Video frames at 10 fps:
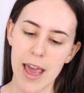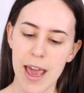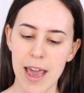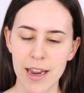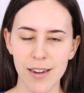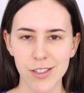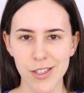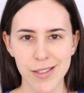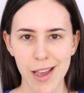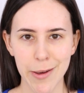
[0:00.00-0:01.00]
and
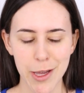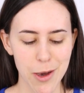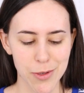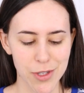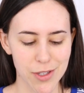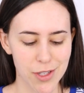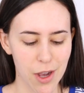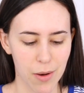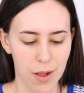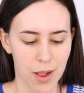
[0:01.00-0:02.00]
just see how it goes.
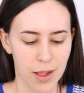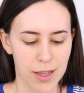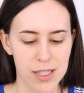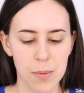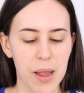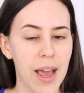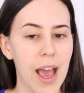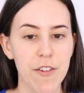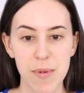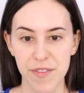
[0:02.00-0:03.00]
So Let's apply
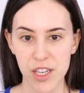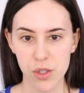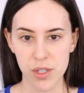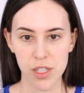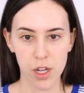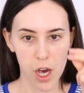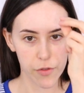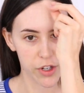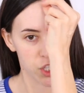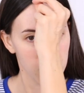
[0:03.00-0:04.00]
half my face to see the
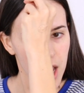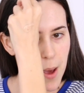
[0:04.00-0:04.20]
coverage.